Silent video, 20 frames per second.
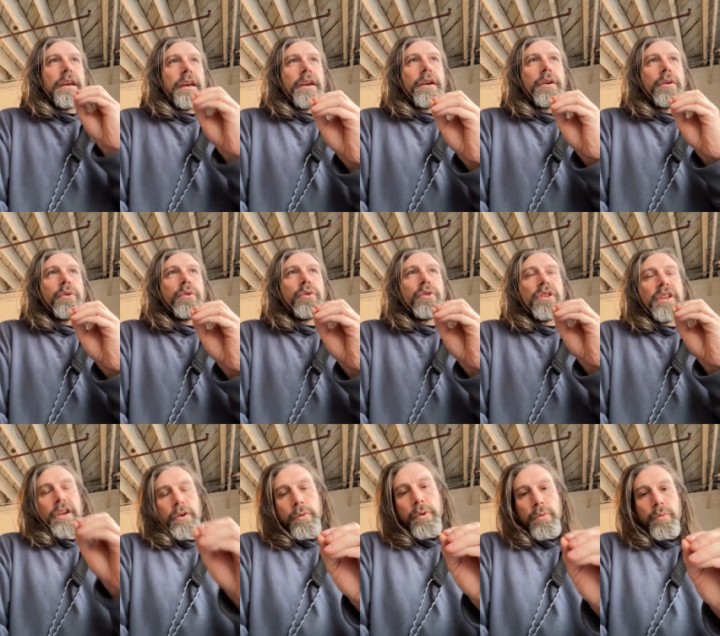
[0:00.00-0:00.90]
like
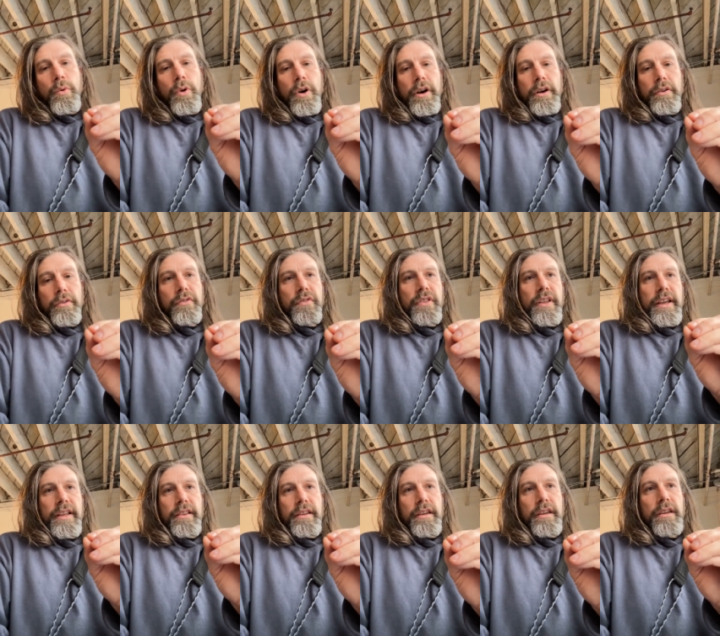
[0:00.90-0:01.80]
liquid water
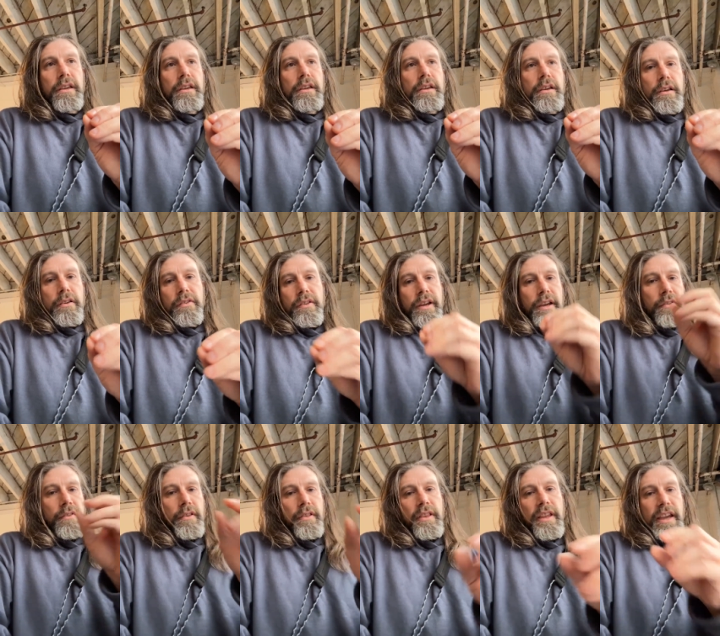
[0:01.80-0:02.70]
slightly because it
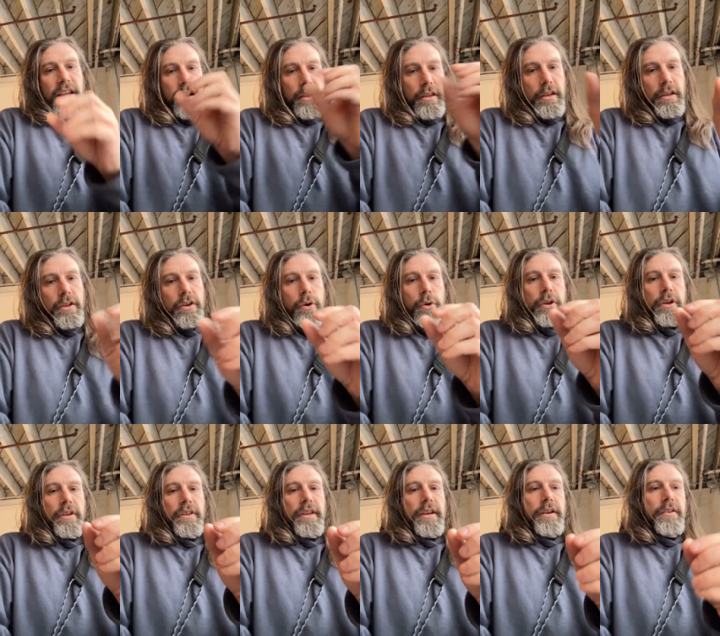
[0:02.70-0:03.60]
has a lanolin
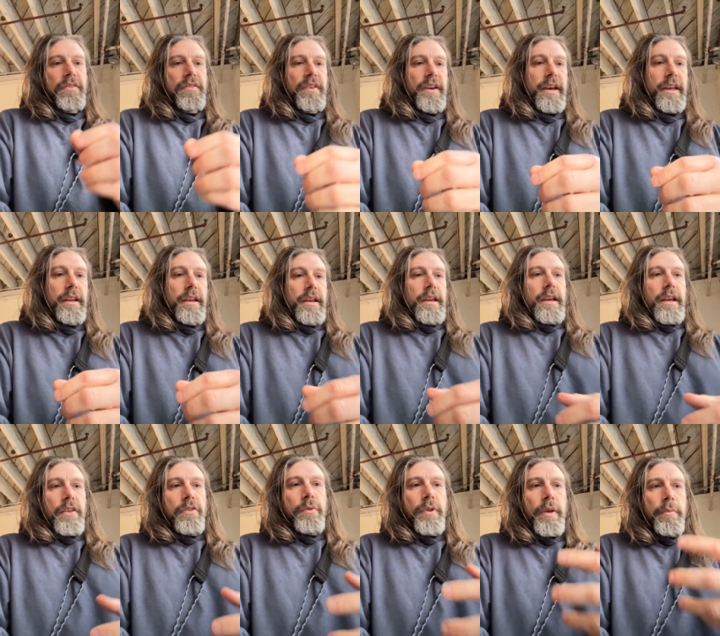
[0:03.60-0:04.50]
coating on the outside.
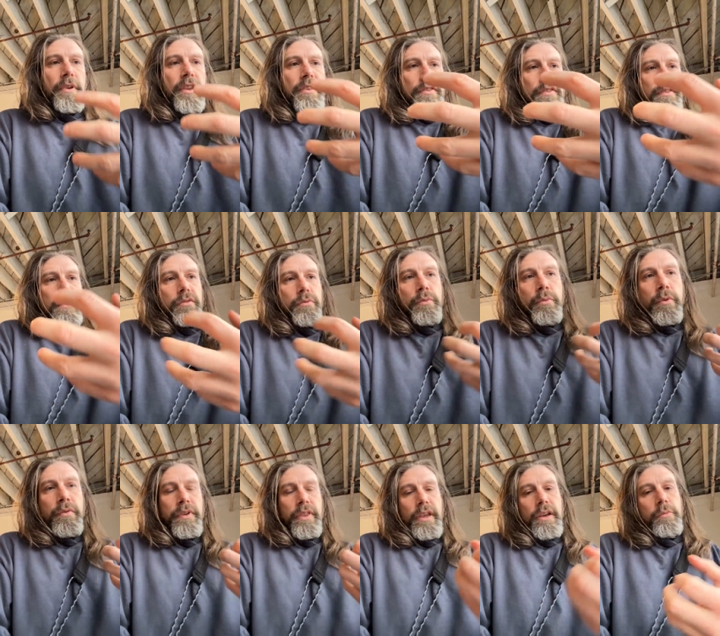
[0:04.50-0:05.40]
So what that means is it's
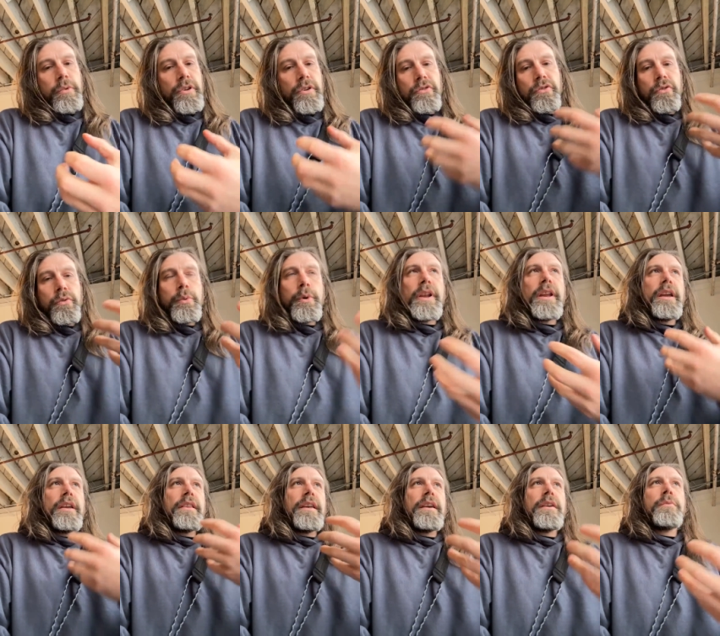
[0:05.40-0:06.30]
removing like when you're
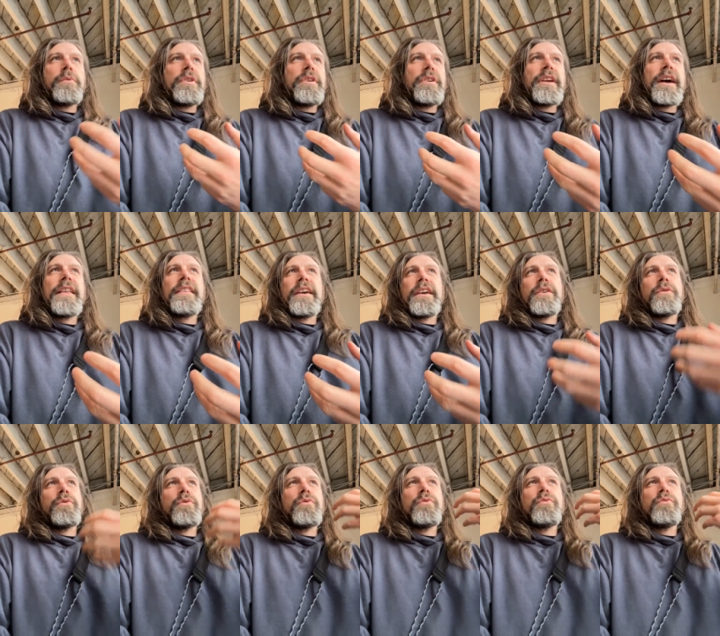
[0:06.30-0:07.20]
sweating, like when you're not like
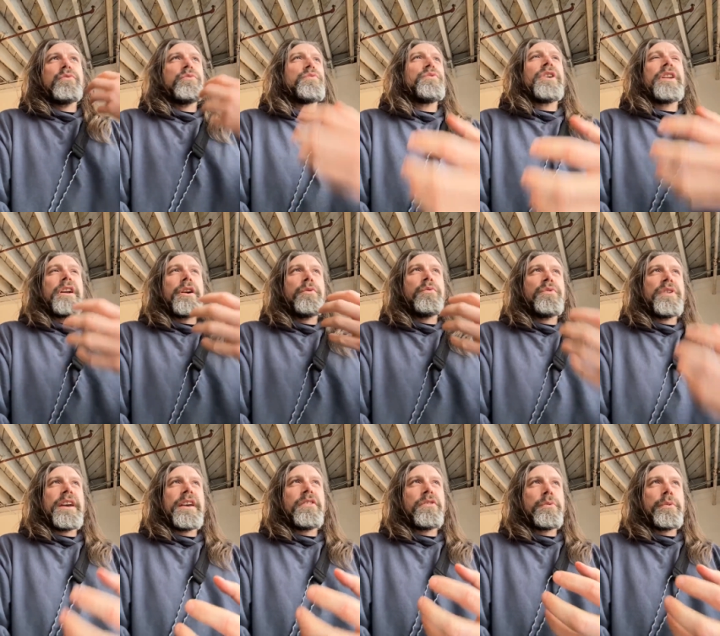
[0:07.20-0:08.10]
running a
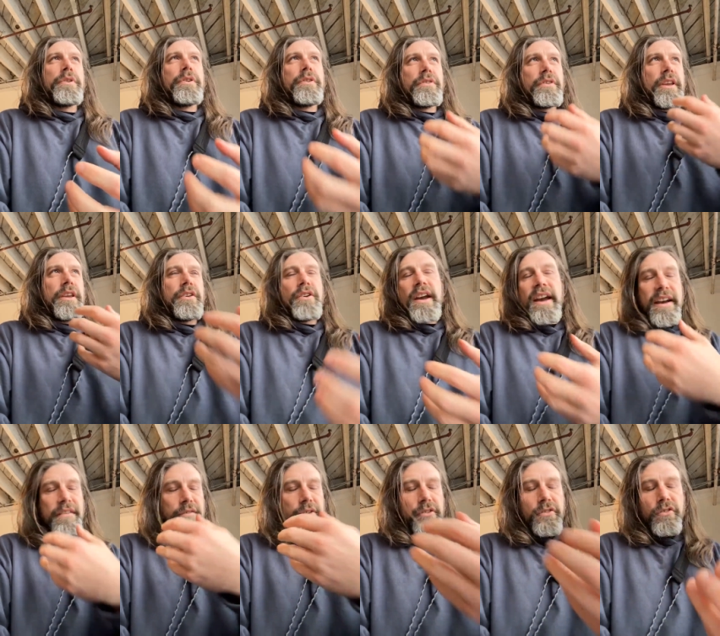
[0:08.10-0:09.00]
race, when you're like your
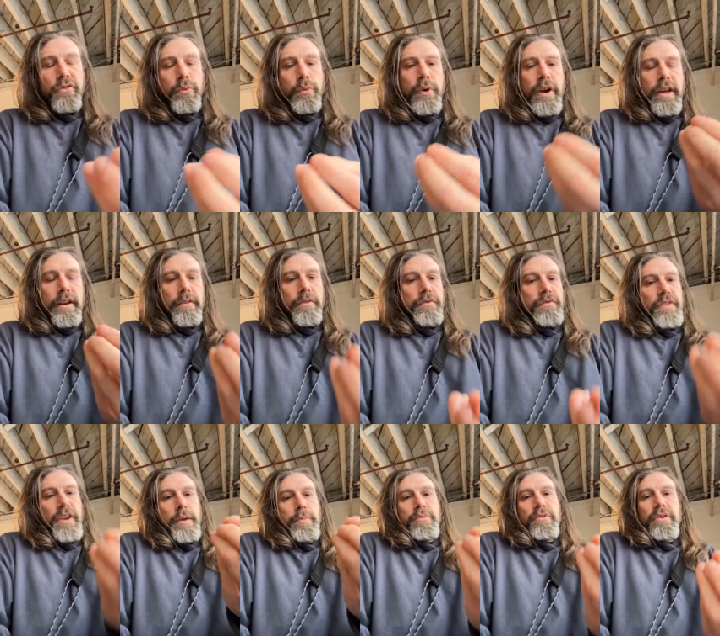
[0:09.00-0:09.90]
average sweat is
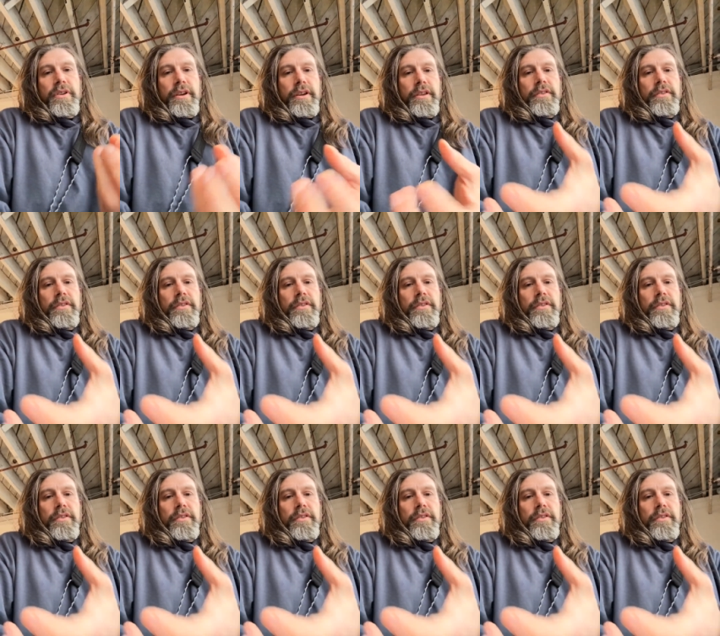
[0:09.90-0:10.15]
vapor